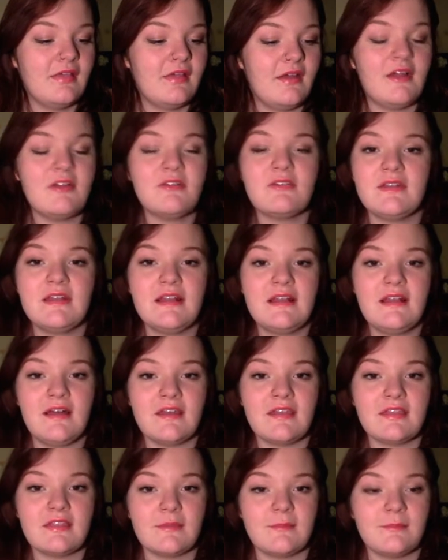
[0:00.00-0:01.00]
really
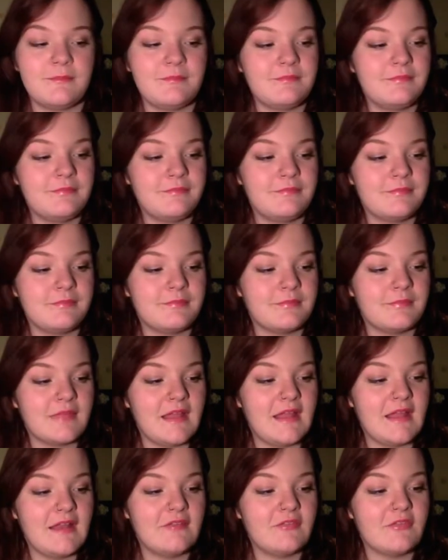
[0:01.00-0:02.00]
like them.
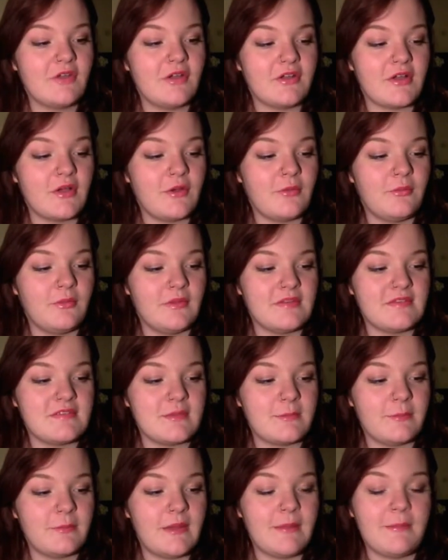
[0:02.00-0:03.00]
and I've got a gold one
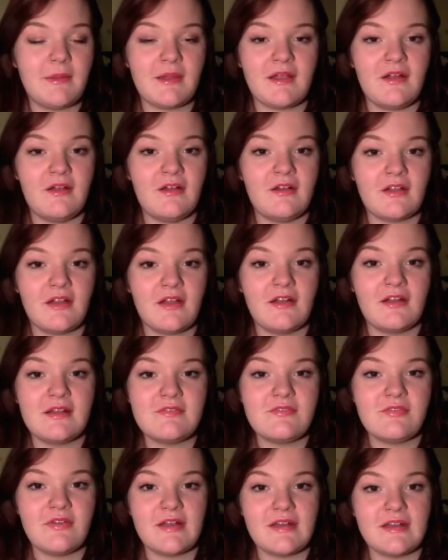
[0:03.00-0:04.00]
somewhere, but I can't currently
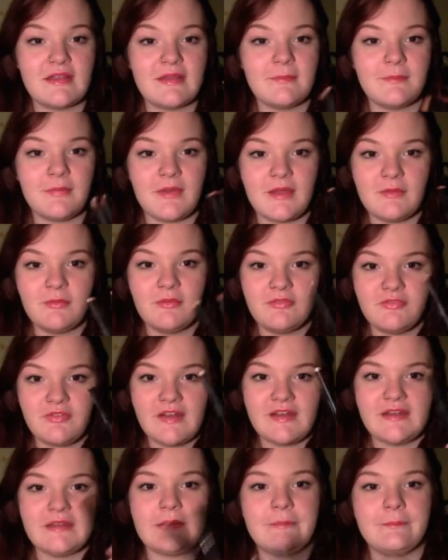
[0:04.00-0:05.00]
find it, but I will find it.